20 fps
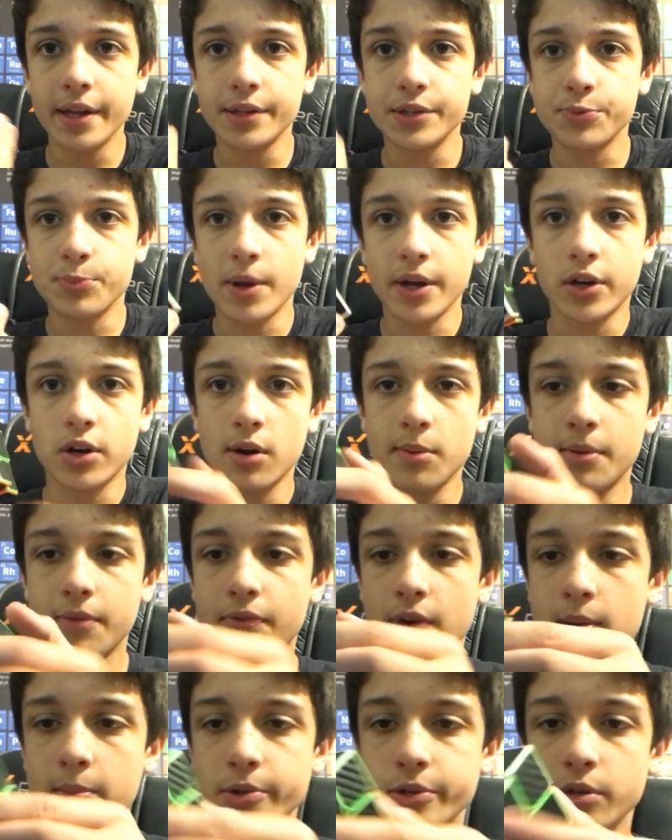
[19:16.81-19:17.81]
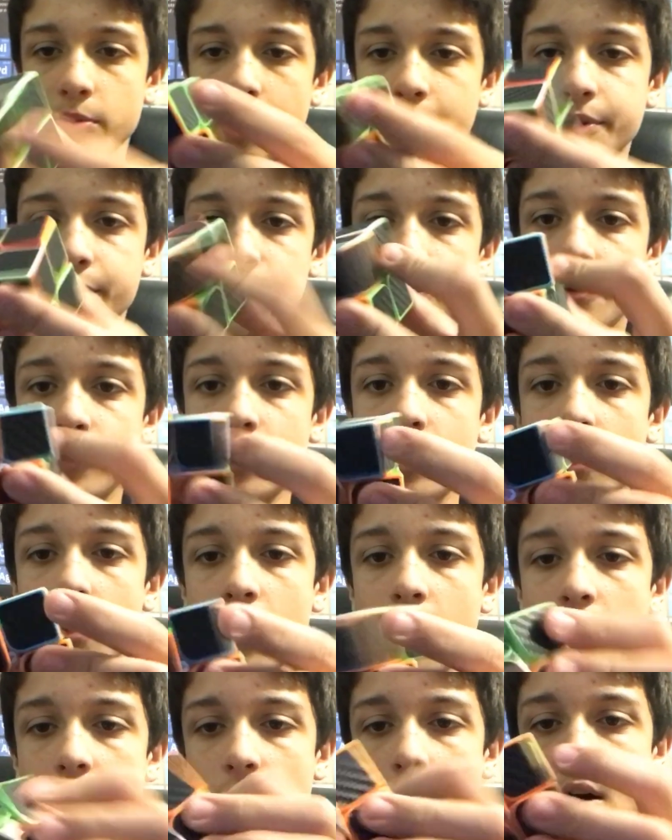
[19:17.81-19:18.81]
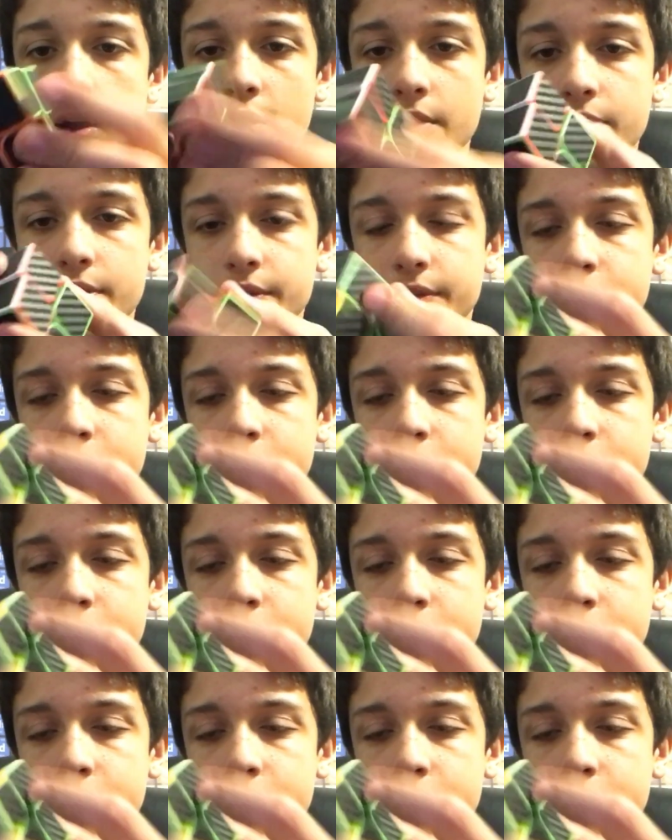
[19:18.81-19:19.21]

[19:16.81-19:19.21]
It's my carbon fiber 2x2.